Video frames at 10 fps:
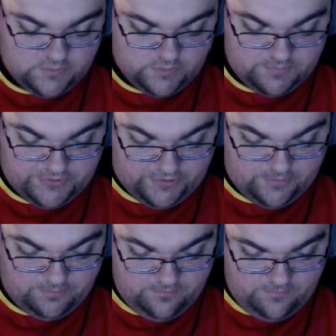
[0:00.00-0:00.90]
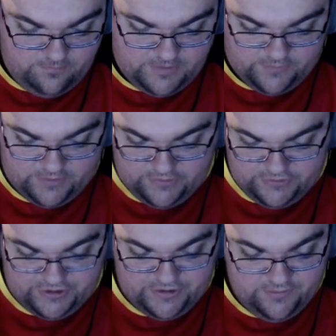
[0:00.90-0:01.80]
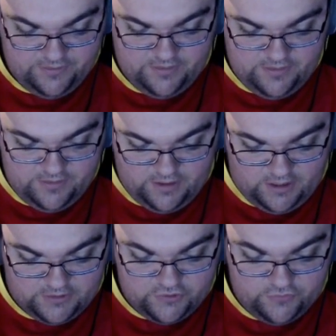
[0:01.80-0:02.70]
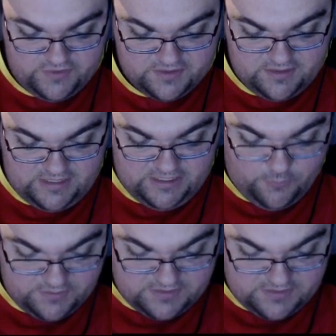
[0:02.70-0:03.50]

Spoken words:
once per turn. Pay 1 energy. Choose this keyword